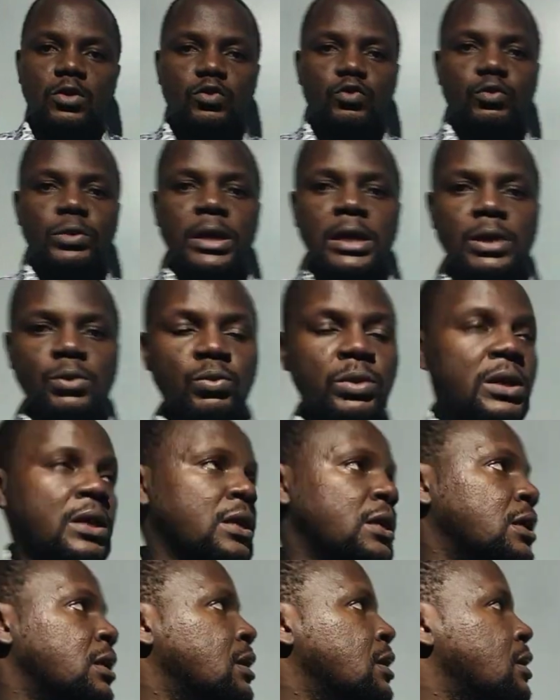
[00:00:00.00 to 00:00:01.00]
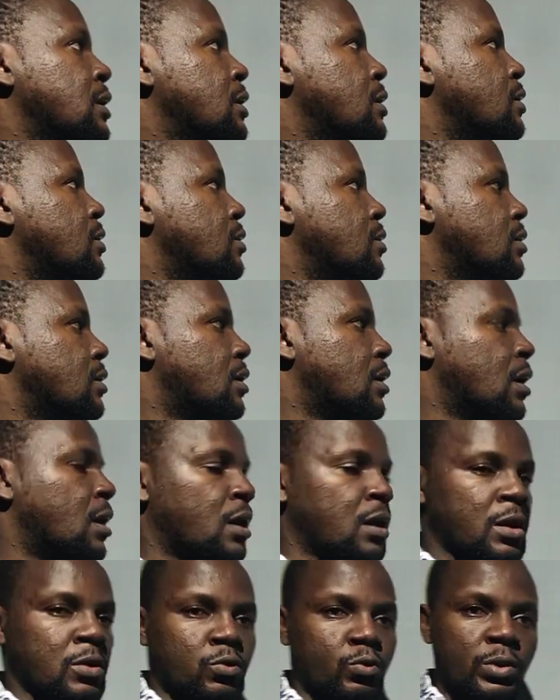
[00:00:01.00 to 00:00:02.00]
Today we
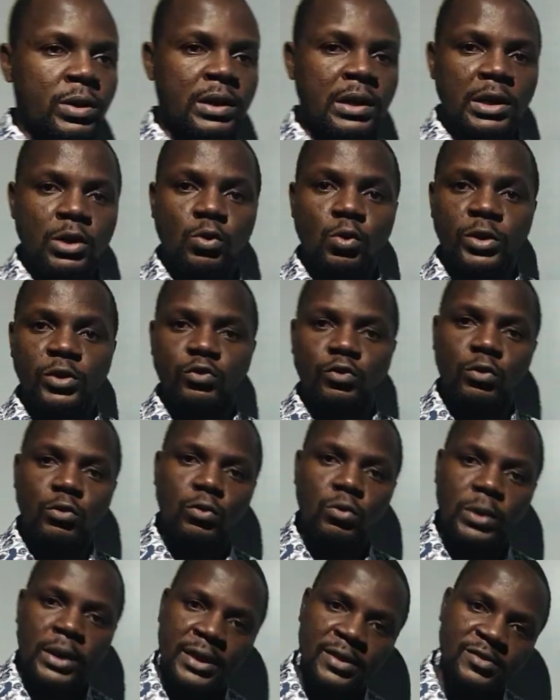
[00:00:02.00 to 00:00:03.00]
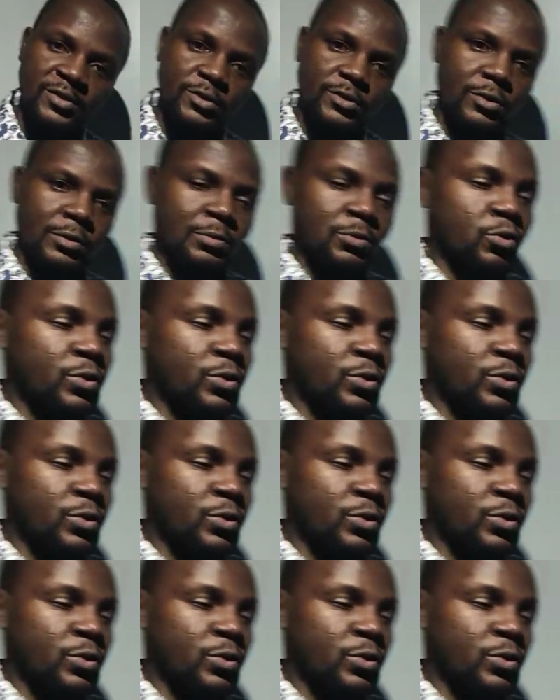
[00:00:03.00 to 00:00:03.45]
are quickly going to look at some